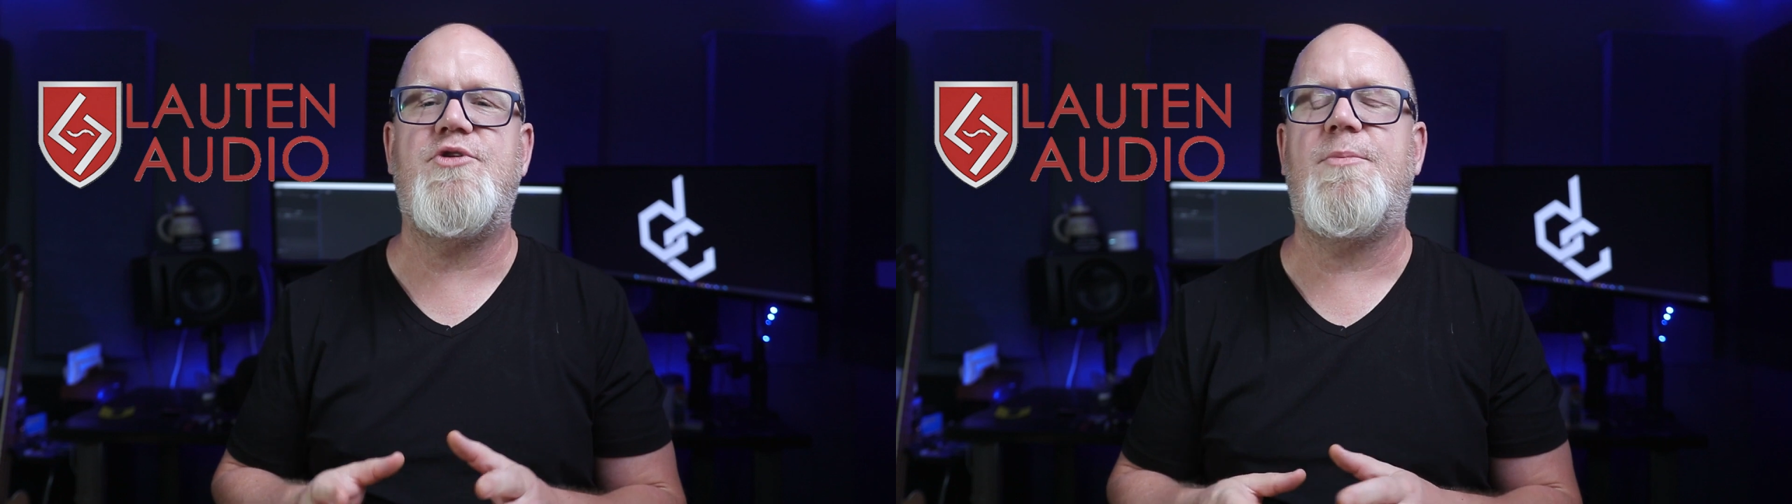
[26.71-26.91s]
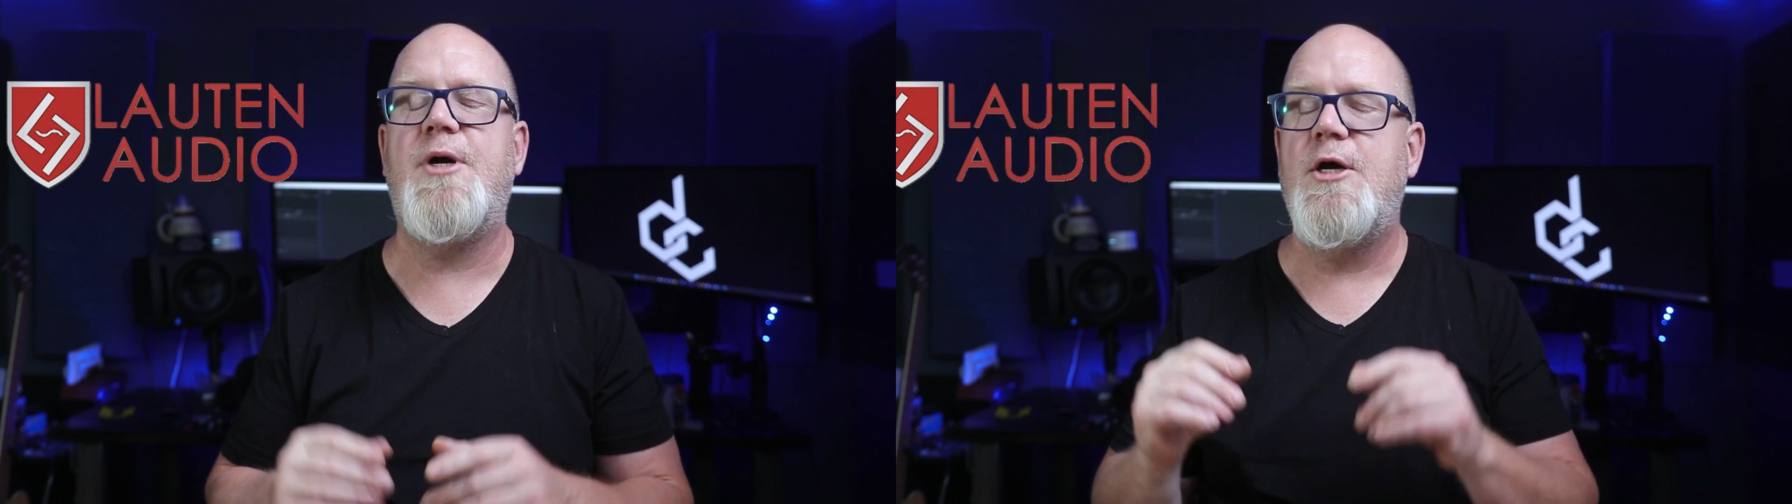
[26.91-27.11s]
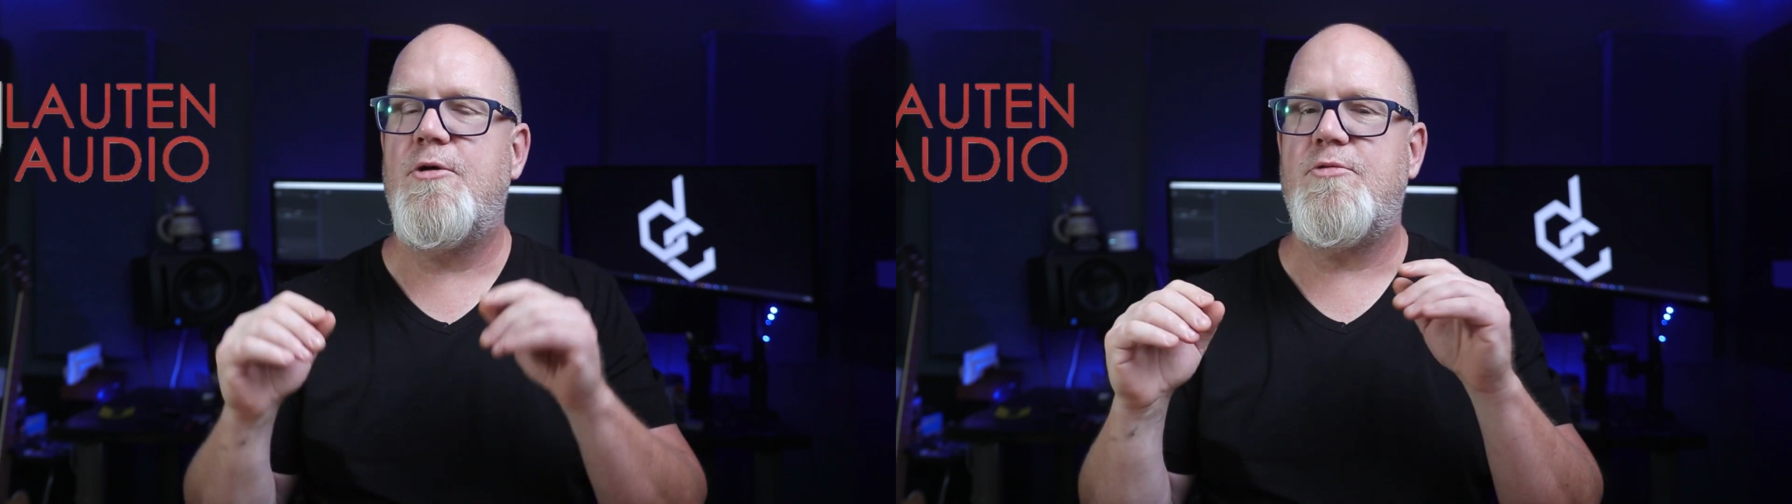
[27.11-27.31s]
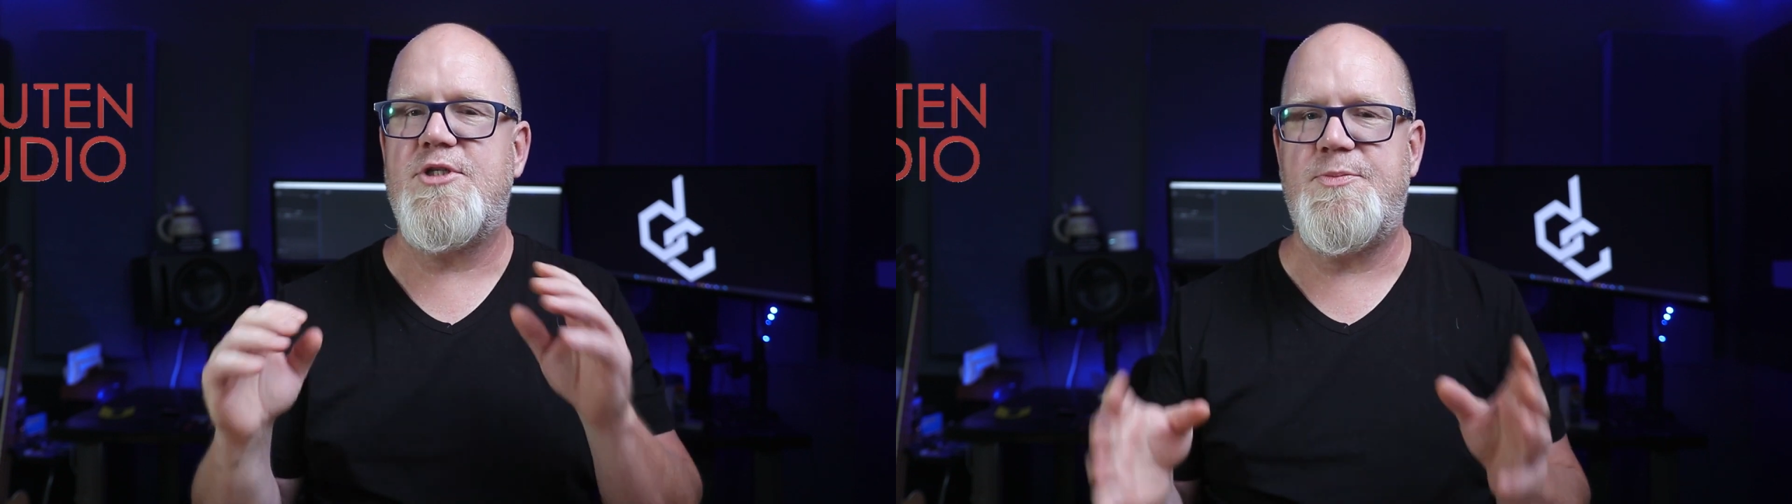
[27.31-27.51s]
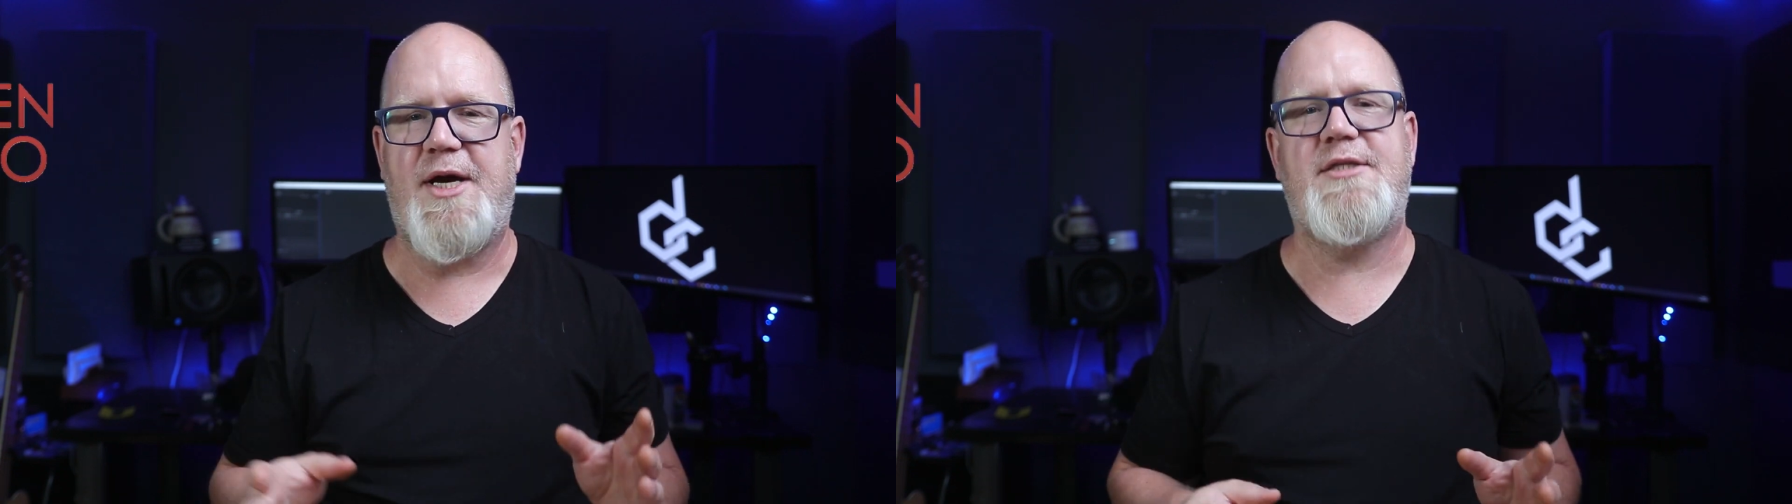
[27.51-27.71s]
drum,
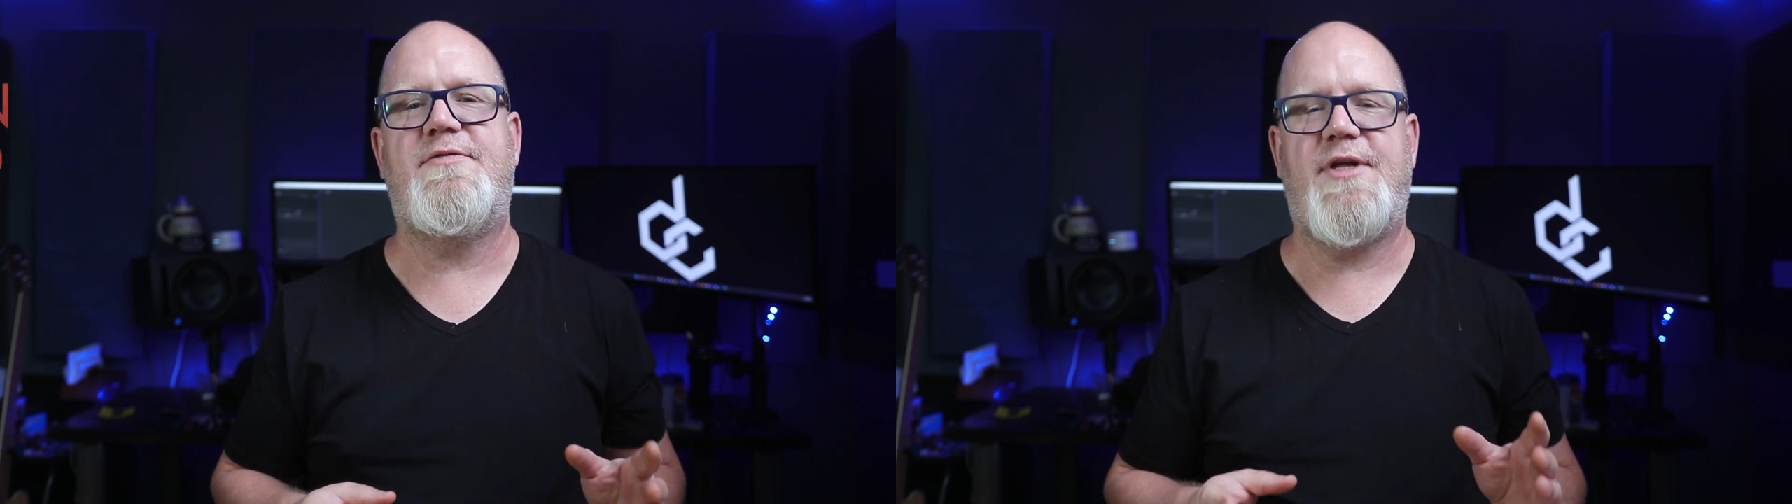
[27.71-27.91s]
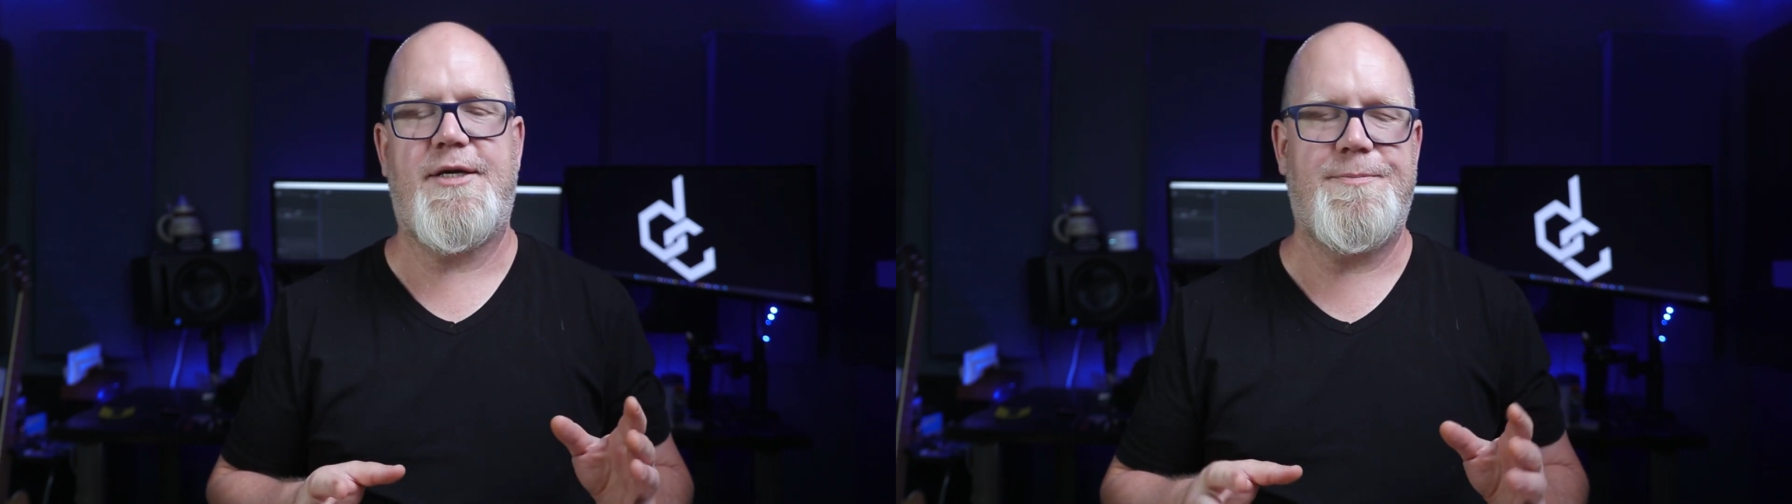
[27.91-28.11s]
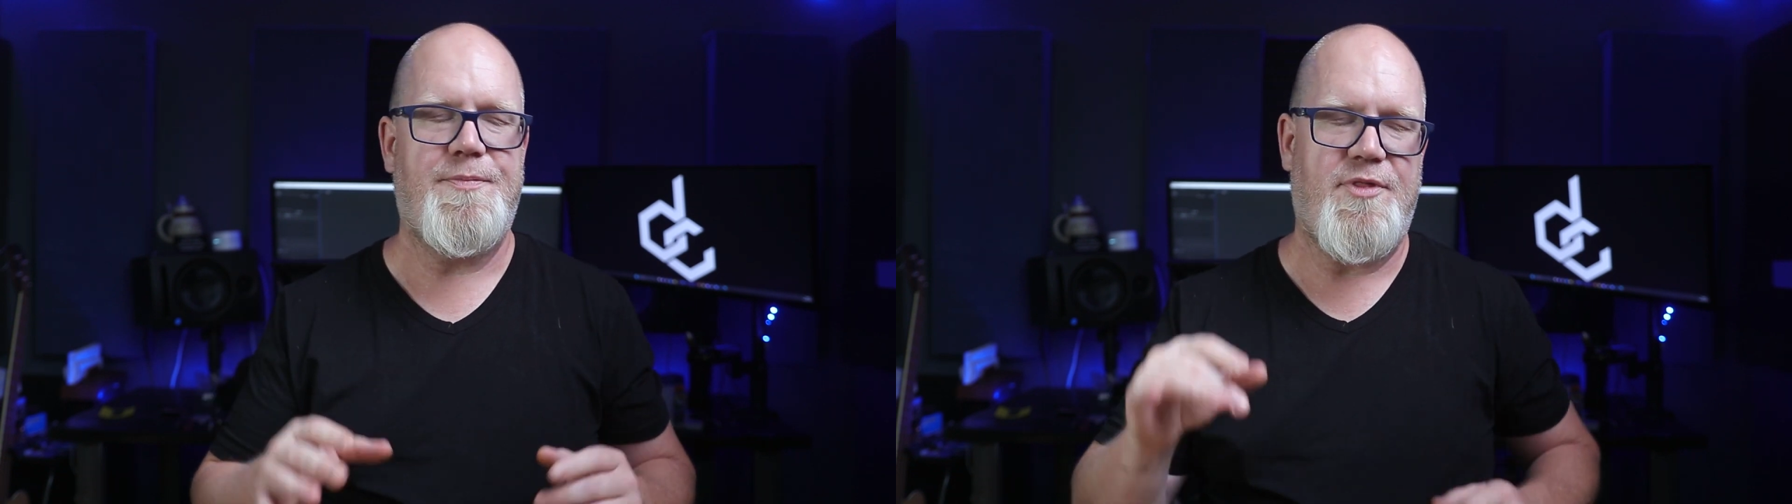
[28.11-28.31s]
respectively.